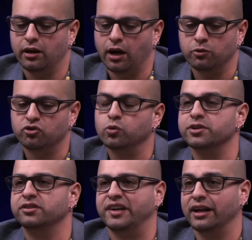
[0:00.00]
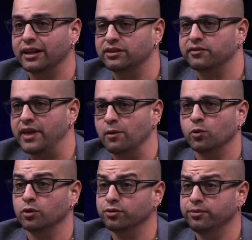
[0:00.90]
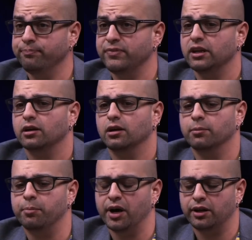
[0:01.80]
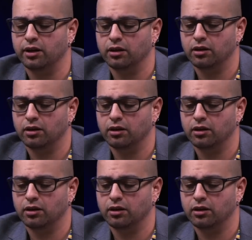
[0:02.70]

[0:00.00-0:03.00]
I was toward the tail end of that world, but